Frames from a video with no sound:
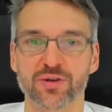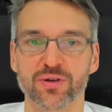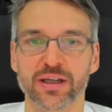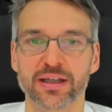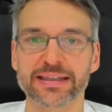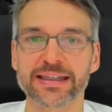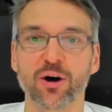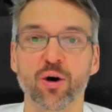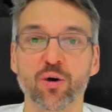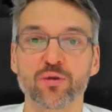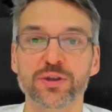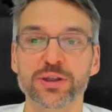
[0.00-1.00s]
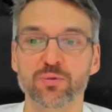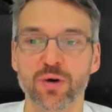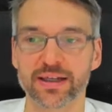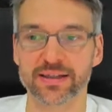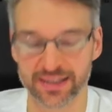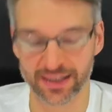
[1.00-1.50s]
The only
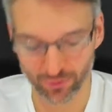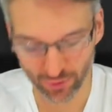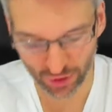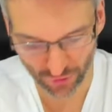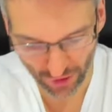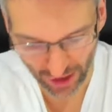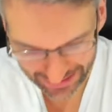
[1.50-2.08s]
ones that will not